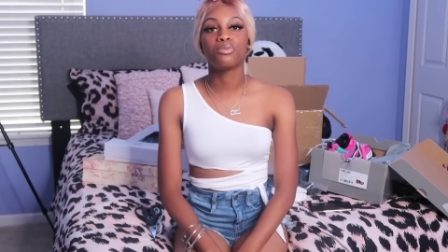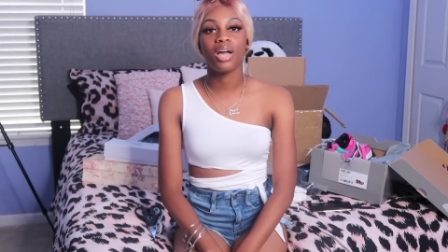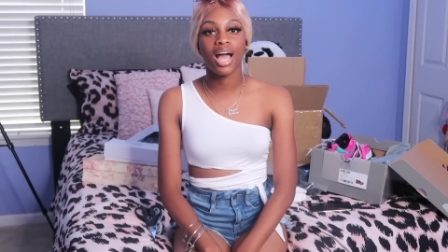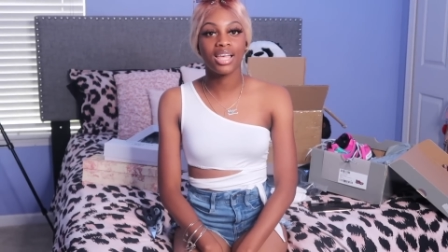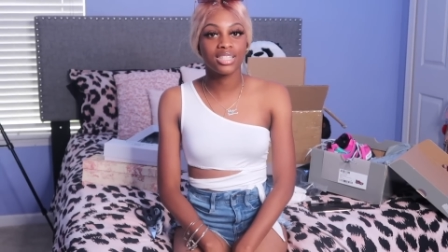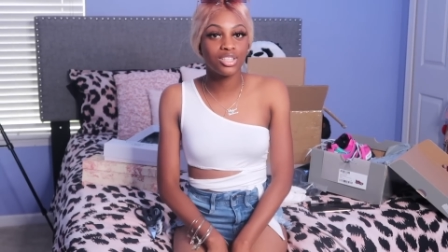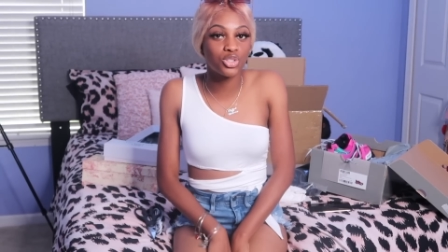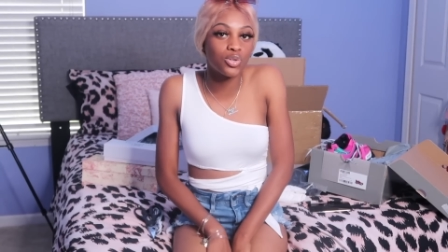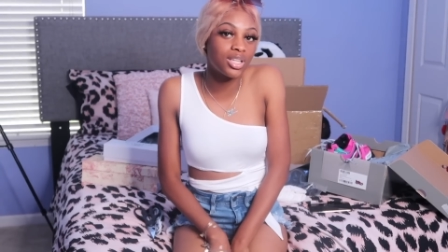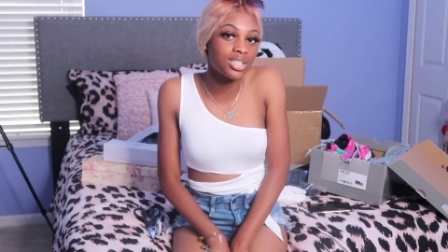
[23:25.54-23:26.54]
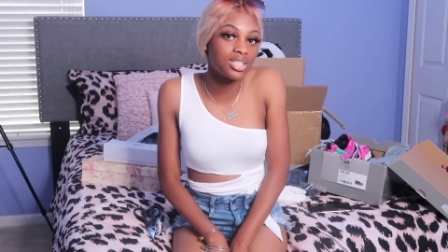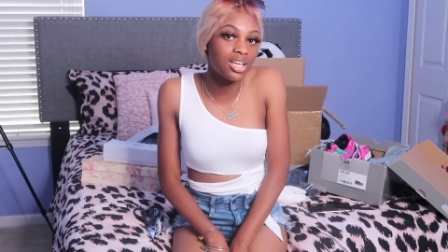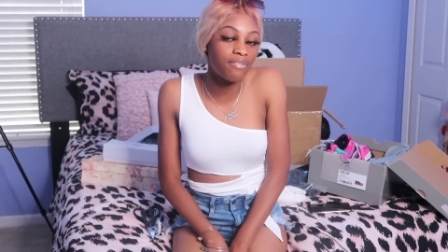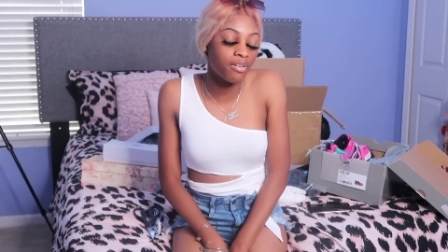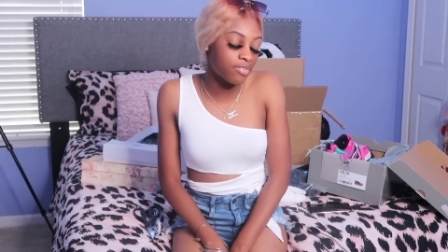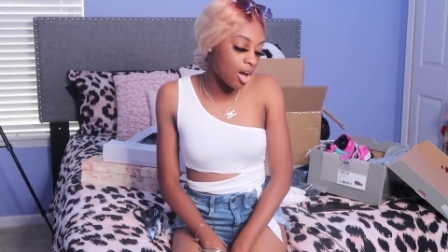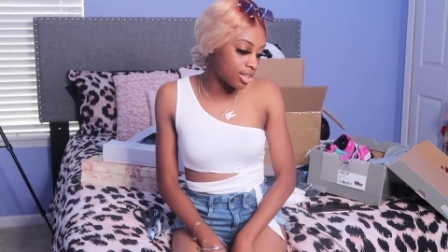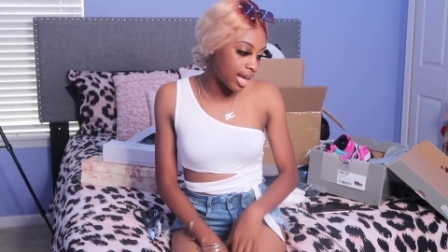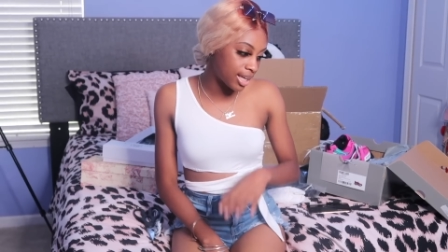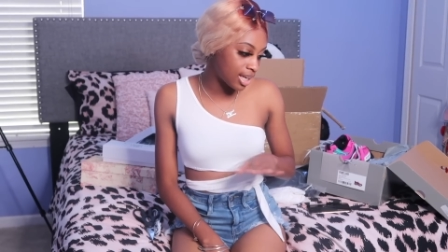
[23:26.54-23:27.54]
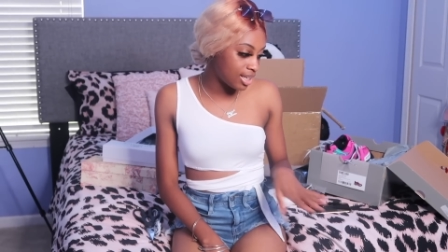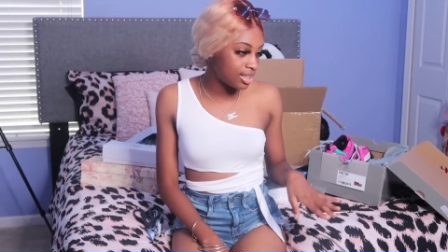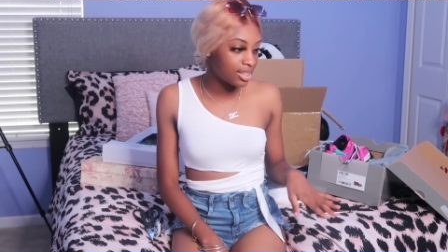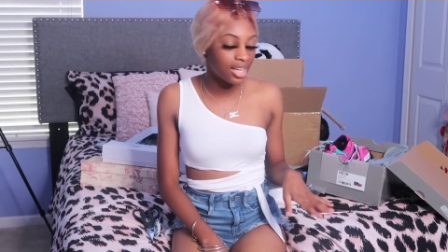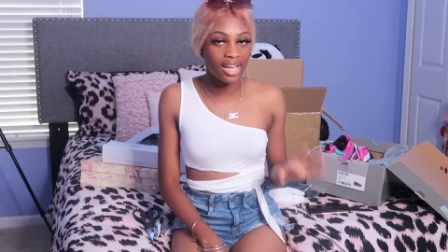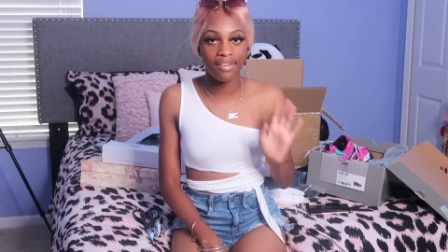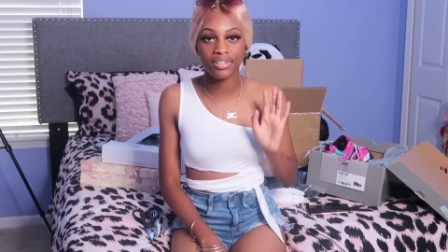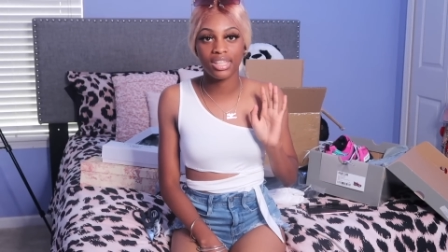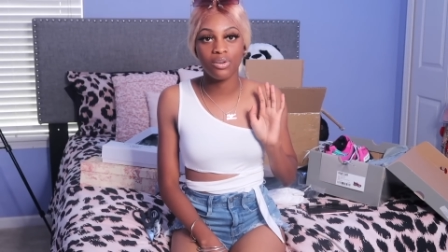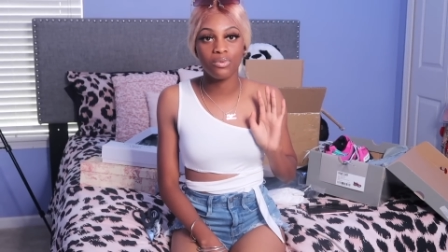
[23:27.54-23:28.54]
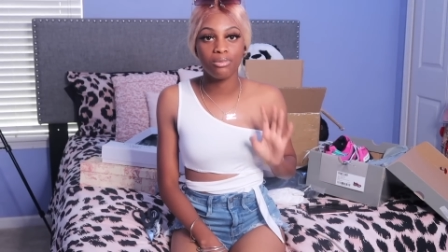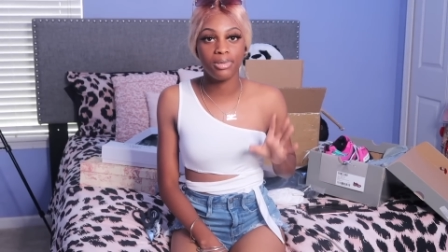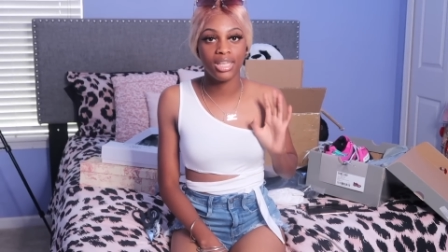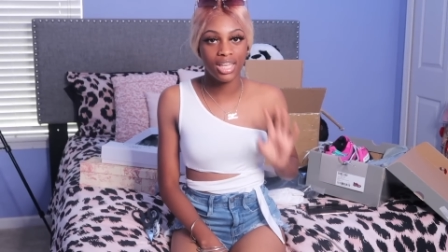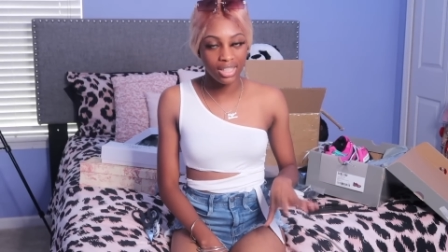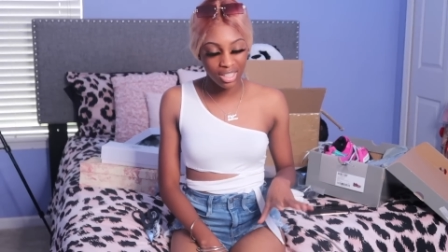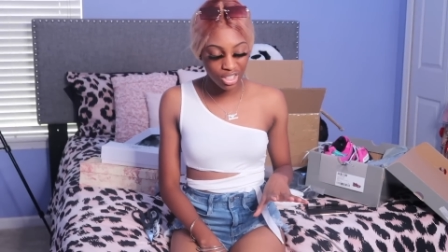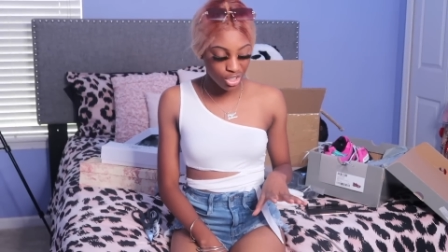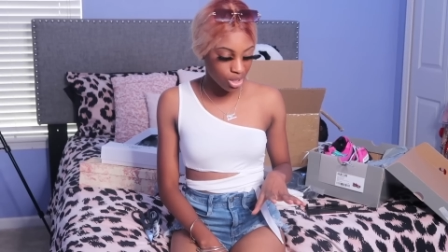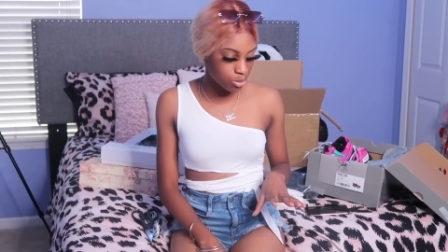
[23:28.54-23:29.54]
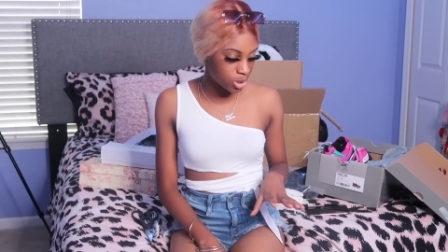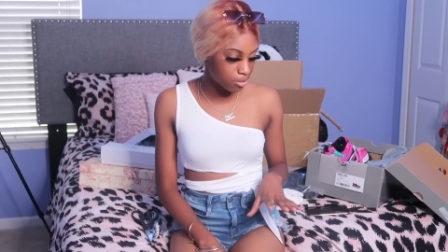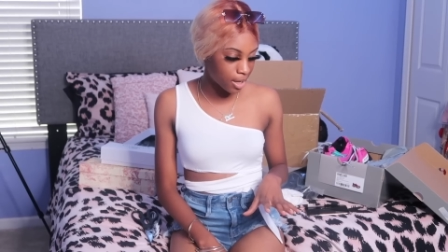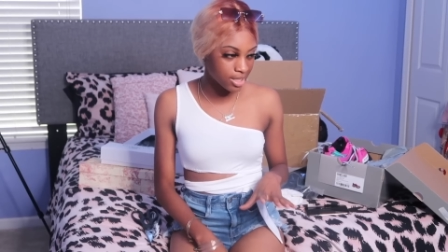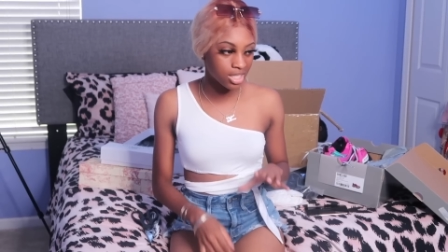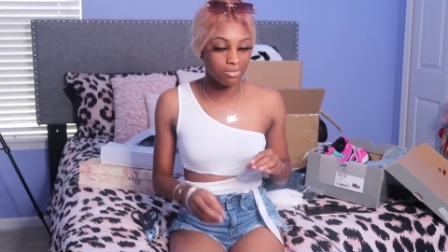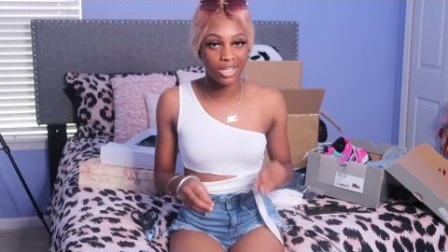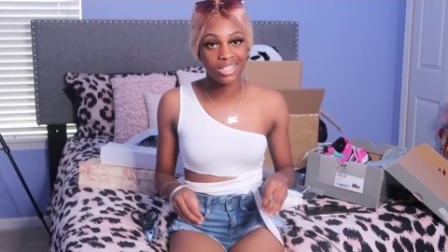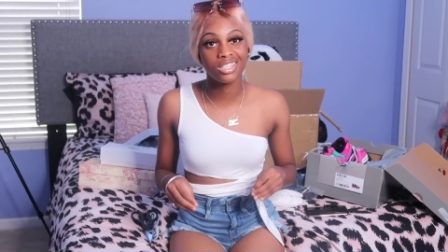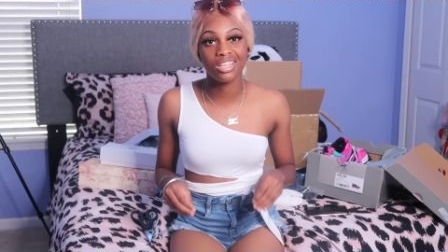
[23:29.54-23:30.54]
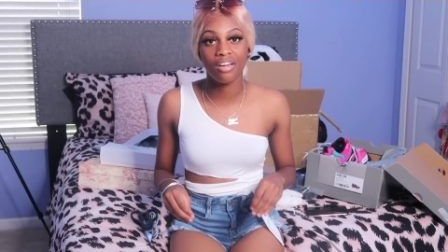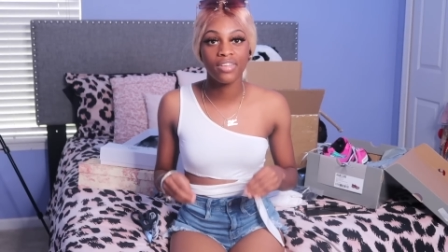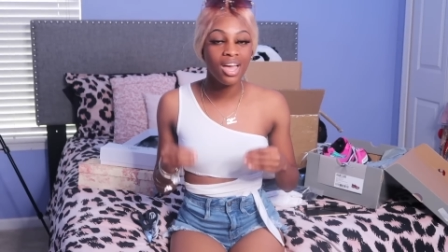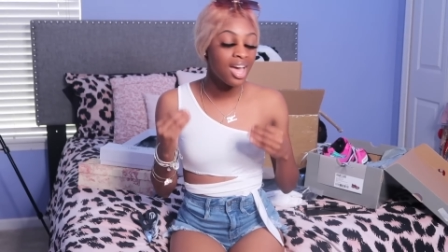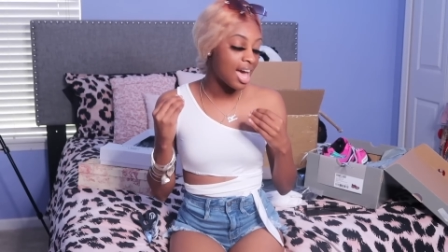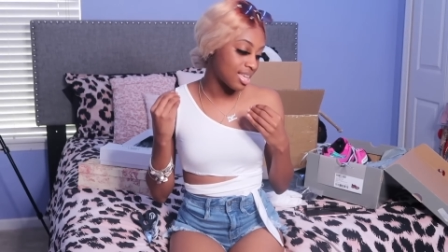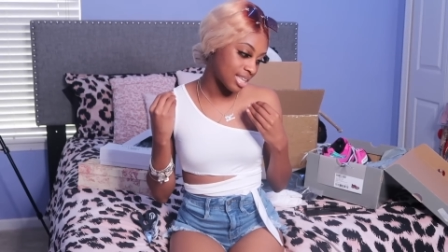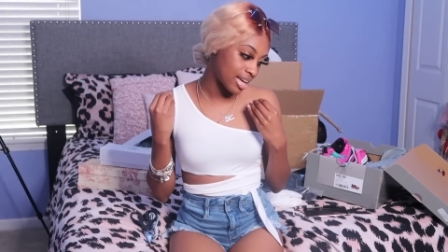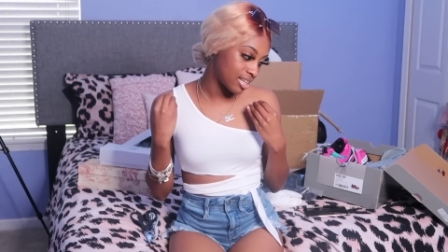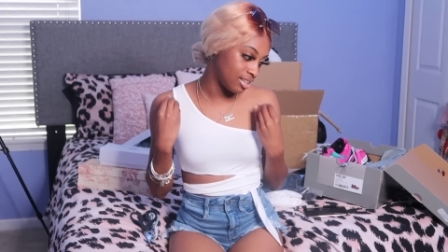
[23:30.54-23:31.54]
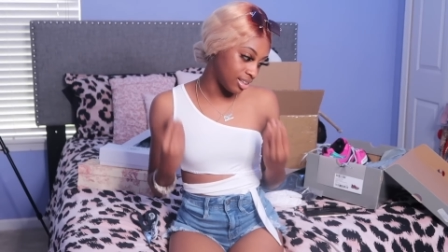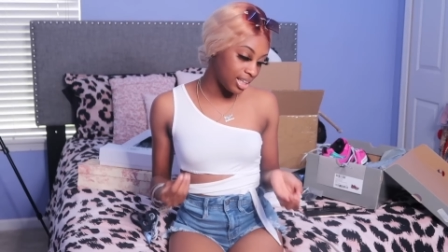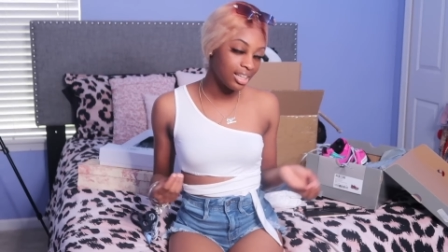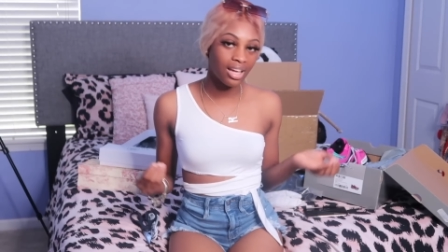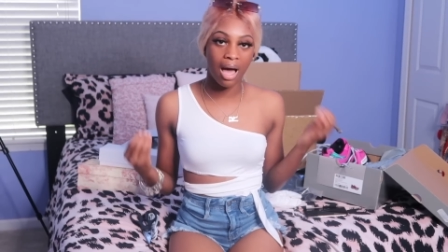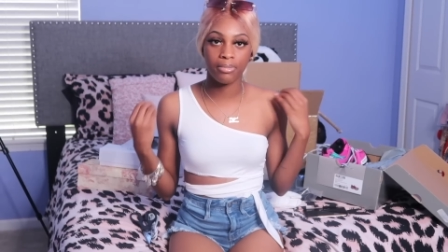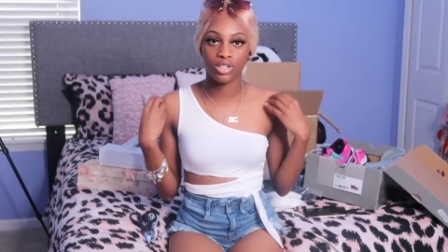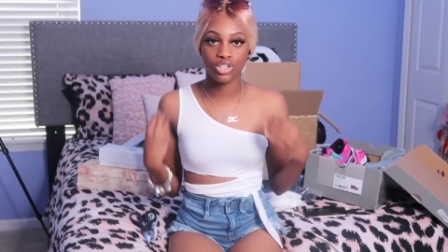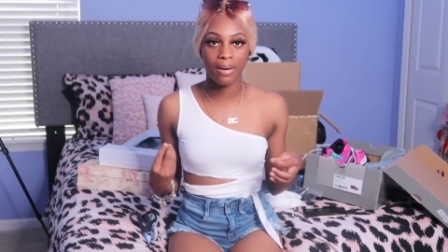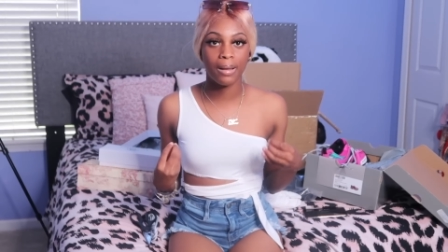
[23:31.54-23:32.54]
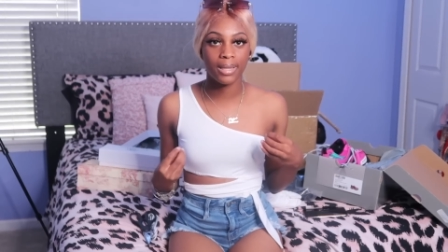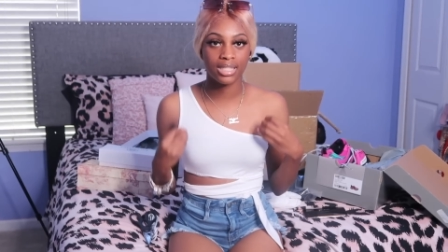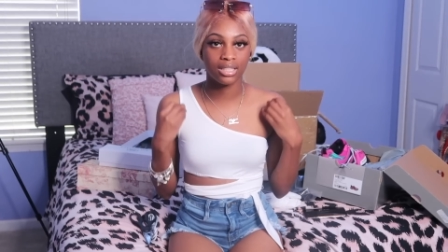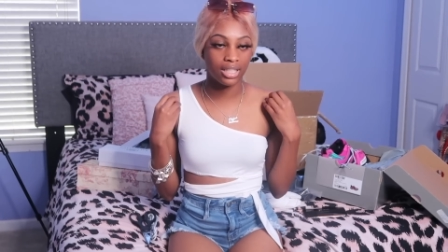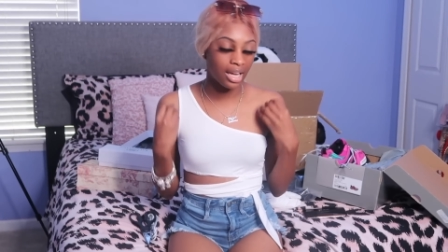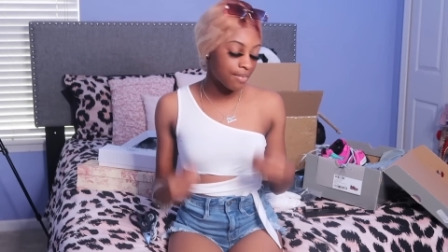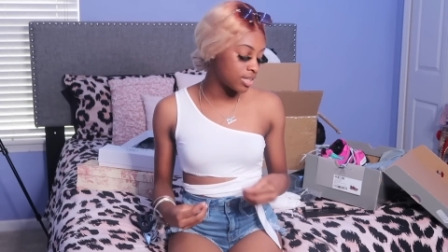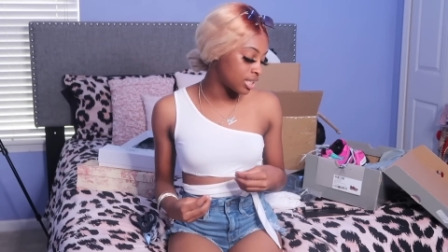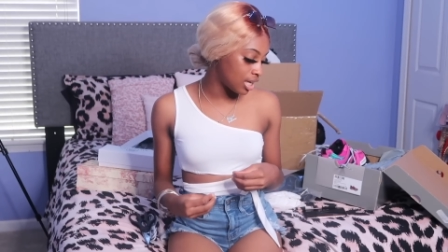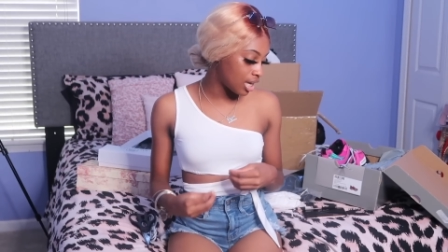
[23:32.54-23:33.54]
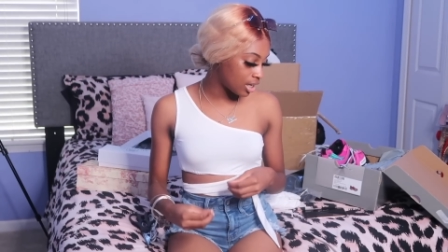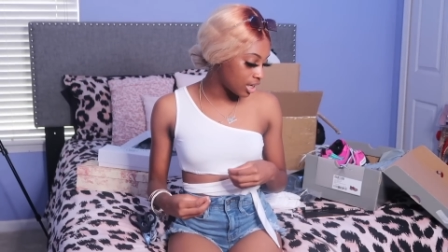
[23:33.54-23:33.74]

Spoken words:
you guys enjoy the stuff. If y'all like anything, everything will be in the description box, as much of stuff as I can link. I'm gonna try my best to link everything in